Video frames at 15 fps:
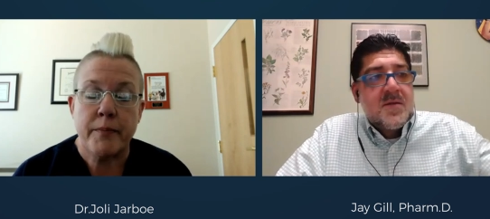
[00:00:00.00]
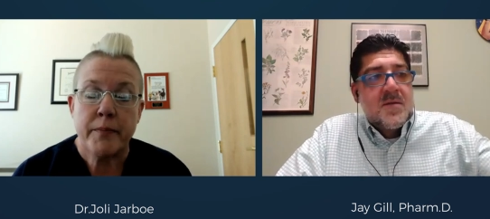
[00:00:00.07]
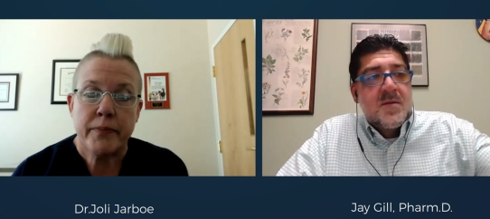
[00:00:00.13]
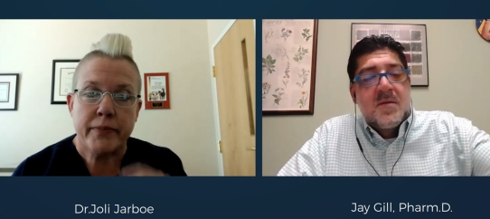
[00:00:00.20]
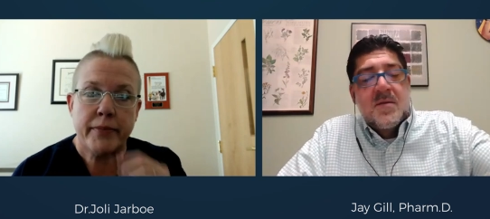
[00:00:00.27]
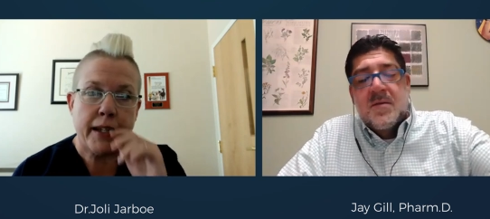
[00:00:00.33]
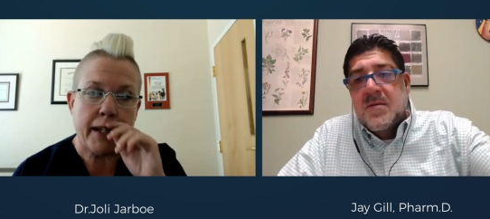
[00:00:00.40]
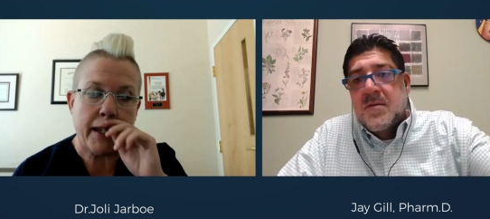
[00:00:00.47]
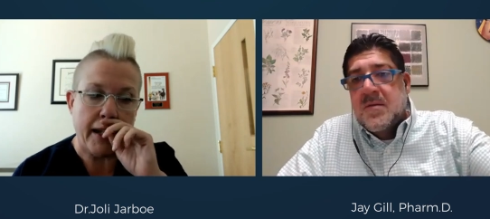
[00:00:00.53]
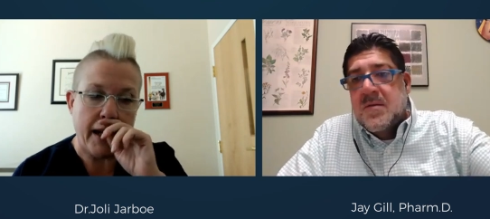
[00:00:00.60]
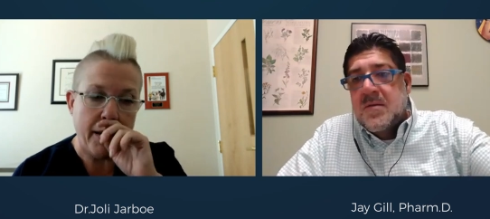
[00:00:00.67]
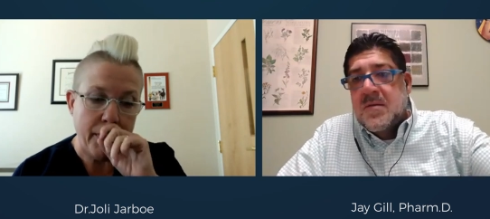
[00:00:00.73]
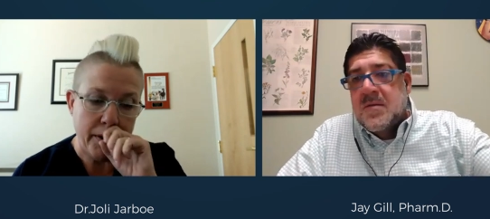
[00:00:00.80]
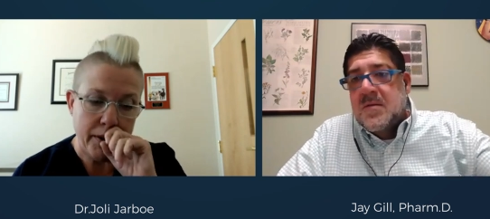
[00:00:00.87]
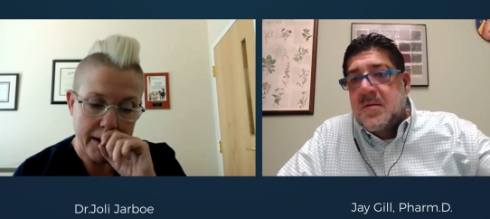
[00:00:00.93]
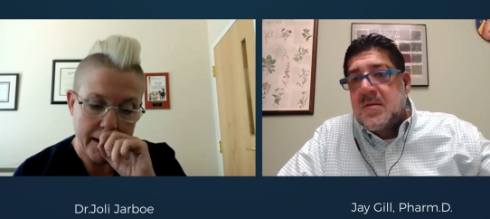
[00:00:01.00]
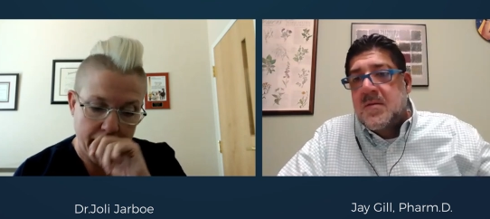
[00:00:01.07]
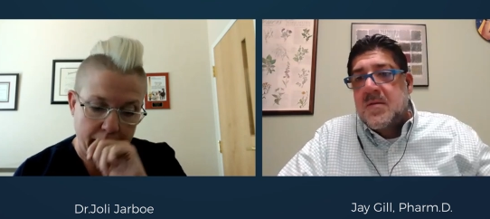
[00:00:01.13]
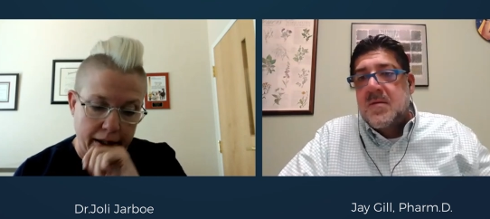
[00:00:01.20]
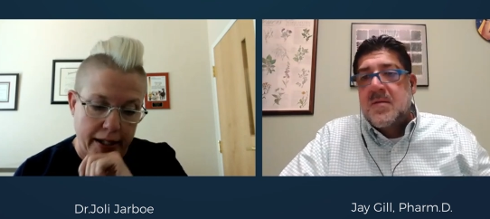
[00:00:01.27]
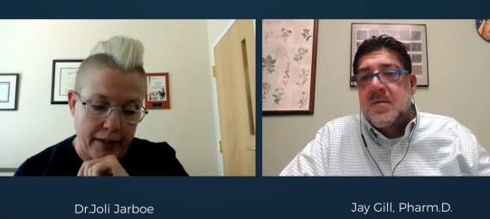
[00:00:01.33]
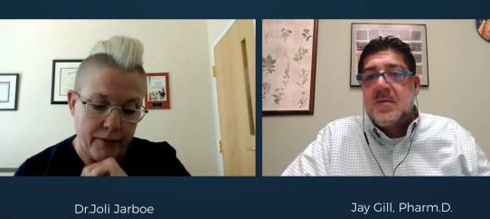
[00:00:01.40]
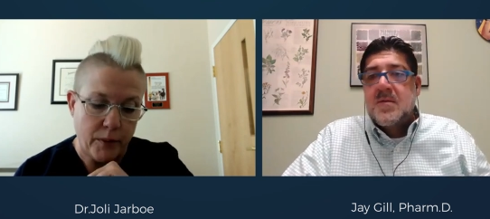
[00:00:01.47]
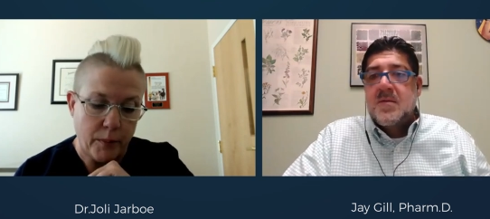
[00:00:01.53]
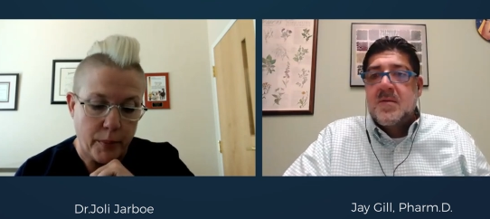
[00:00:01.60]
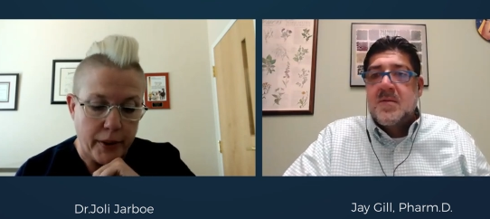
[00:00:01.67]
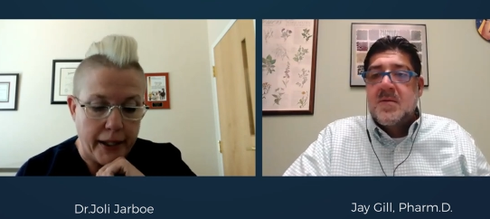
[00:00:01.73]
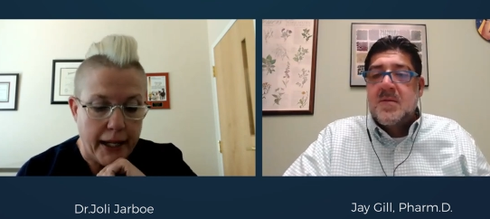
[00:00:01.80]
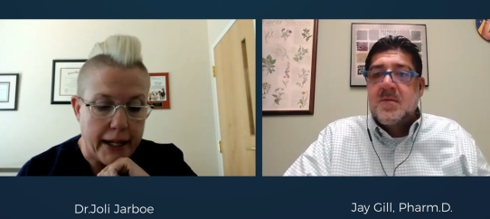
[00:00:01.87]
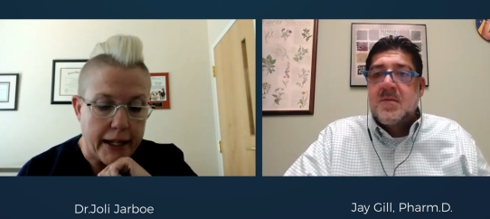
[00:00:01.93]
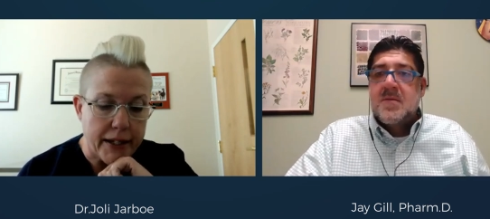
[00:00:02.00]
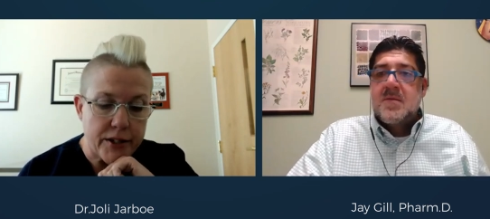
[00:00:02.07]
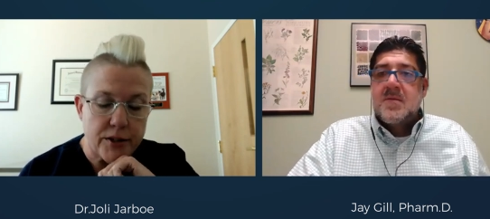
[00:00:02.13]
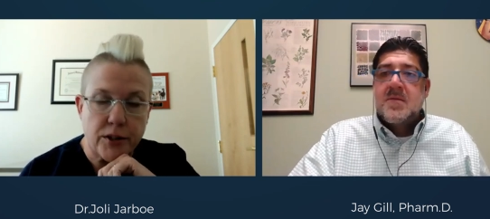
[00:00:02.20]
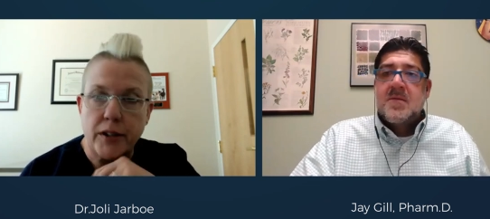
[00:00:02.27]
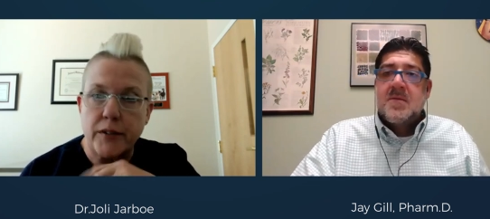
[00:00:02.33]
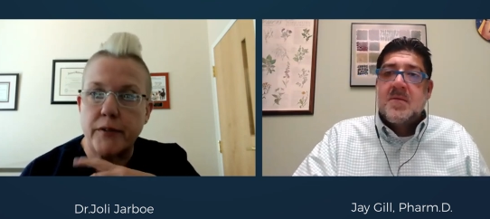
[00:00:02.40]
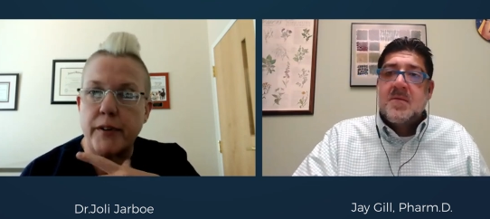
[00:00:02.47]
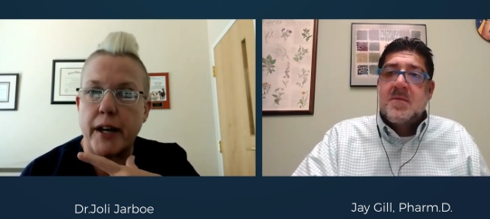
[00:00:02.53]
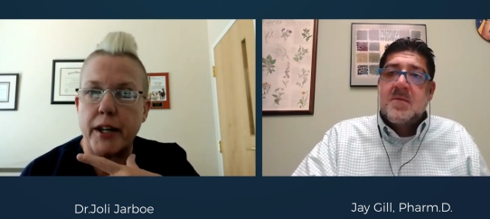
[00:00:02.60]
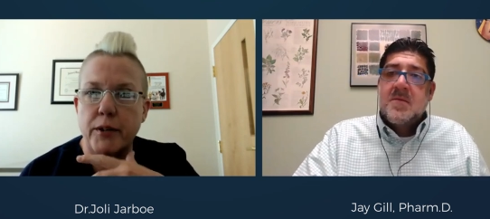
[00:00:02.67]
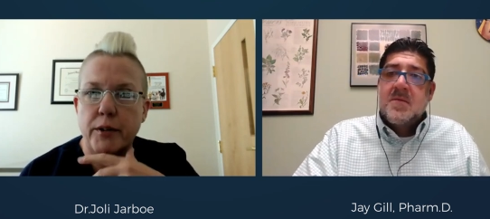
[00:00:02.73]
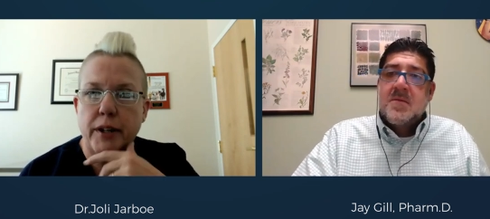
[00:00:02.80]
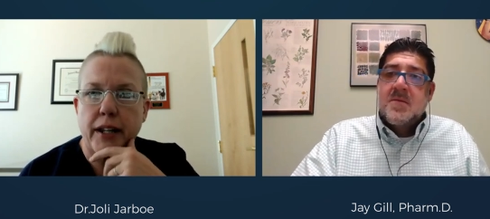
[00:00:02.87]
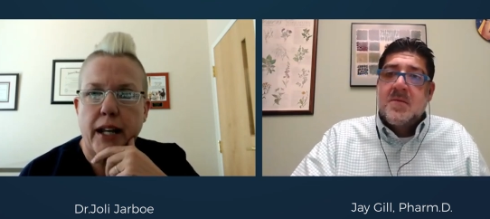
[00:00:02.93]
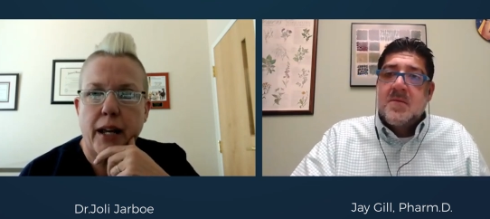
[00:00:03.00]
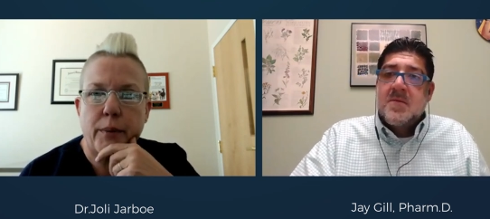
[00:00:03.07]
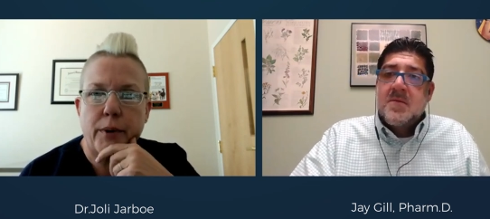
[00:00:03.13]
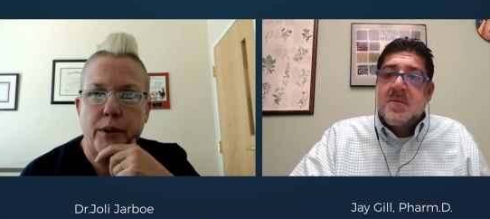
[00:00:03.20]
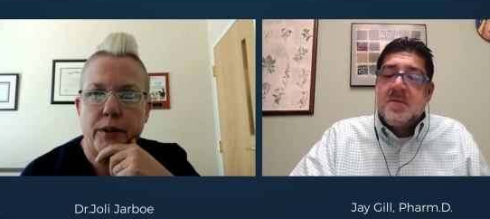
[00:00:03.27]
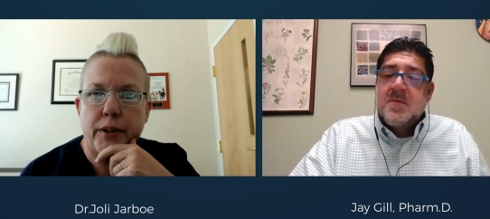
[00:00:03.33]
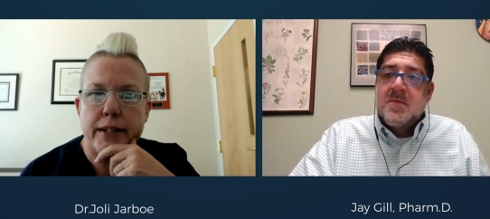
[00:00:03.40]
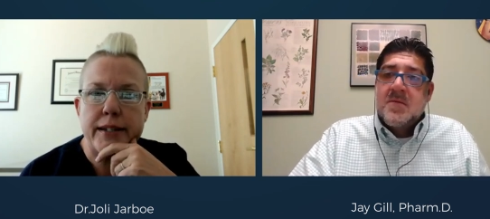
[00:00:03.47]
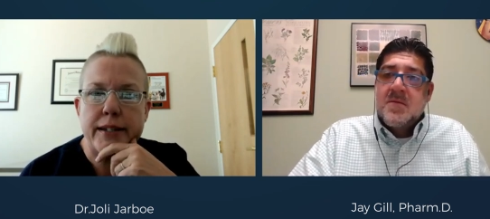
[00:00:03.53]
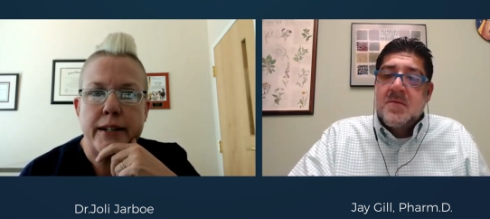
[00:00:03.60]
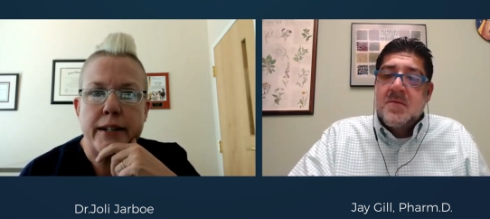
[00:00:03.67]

Speaker 1: The cannabinoids that we get from plants are called phytocannabinoids.